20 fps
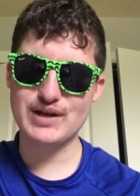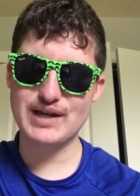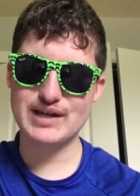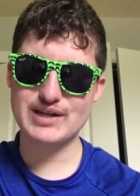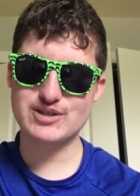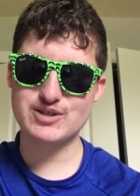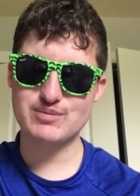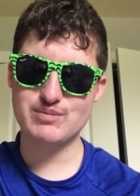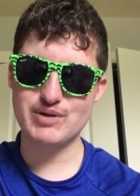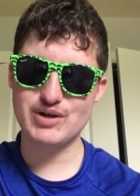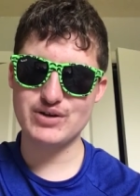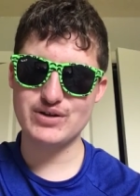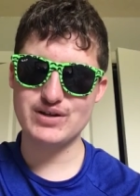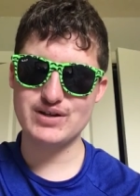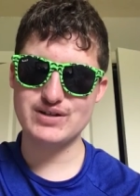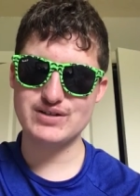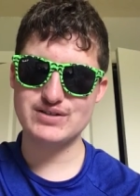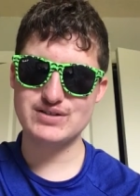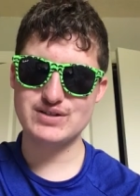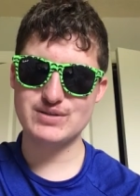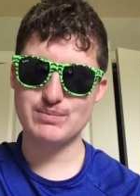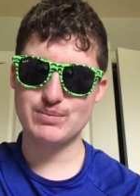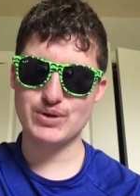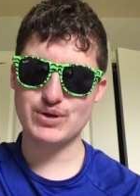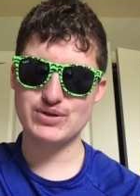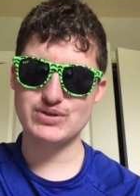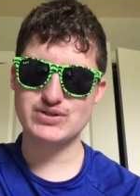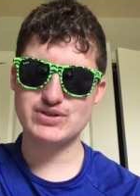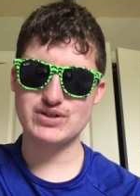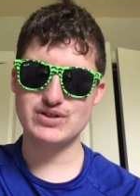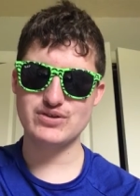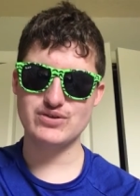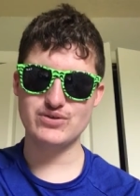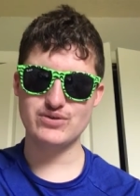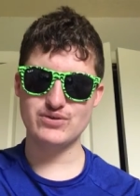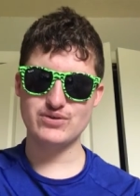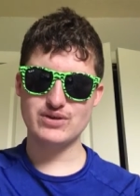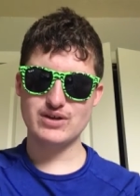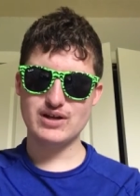experienced person who,